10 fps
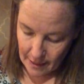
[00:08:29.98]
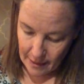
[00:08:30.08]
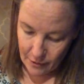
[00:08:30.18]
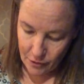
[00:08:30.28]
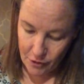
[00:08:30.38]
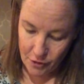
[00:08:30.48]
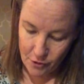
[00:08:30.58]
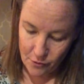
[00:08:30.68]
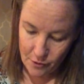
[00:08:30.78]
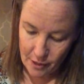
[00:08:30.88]
and
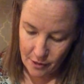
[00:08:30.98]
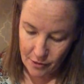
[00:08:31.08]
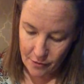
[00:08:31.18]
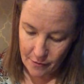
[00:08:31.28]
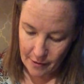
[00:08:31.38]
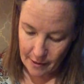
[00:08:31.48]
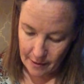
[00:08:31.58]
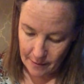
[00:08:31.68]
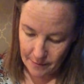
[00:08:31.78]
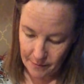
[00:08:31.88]
33.
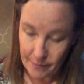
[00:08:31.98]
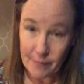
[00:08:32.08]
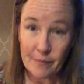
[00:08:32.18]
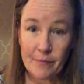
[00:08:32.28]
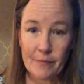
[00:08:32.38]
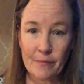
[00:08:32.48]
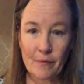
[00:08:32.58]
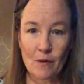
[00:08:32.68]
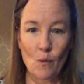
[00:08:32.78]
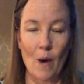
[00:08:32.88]

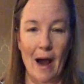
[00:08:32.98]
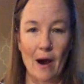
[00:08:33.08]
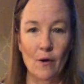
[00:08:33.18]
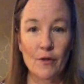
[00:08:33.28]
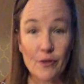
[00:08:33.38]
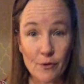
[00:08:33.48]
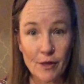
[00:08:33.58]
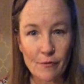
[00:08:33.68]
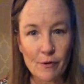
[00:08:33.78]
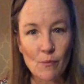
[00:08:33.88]
Wow,
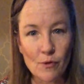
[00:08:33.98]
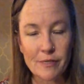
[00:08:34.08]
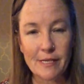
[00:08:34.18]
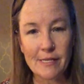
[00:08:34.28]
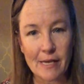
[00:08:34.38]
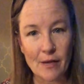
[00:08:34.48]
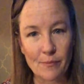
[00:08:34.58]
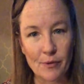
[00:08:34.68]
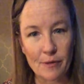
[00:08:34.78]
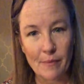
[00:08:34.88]
33 more seeds I can
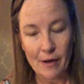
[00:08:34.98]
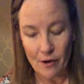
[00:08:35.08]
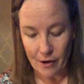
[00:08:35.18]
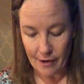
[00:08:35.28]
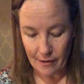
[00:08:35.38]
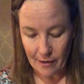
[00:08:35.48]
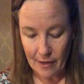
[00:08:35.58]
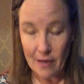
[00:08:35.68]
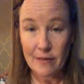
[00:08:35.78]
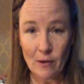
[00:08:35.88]
put in my garden.
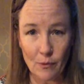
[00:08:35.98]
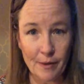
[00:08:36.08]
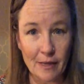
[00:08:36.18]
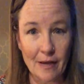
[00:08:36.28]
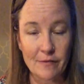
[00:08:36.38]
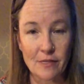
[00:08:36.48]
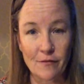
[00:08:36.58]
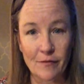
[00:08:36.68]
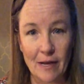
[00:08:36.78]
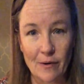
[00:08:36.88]
That will be a lot of
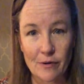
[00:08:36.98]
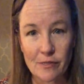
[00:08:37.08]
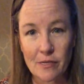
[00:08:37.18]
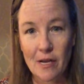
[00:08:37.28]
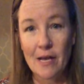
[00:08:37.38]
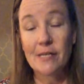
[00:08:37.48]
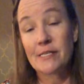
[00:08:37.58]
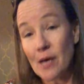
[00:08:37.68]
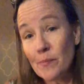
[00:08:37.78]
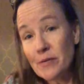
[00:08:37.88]
sunflowers.
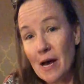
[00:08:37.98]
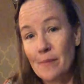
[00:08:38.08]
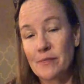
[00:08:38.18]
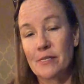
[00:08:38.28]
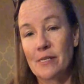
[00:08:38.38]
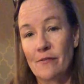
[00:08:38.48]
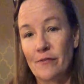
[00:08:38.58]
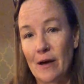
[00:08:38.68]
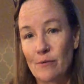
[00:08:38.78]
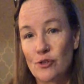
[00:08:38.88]
Sometimes the
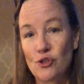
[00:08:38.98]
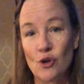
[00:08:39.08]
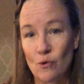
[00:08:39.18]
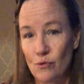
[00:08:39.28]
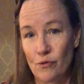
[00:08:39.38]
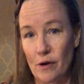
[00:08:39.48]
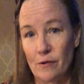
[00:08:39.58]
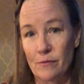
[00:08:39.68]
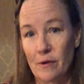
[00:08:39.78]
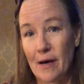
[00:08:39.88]
sunflowers don't grow.
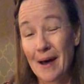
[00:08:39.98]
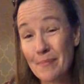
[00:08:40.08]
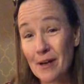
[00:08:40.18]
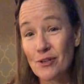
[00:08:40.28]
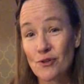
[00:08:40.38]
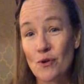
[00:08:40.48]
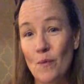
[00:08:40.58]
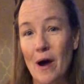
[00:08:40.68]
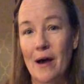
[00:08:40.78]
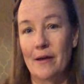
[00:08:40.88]
I'm not sure
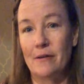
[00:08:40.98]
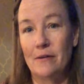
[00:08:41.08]
why.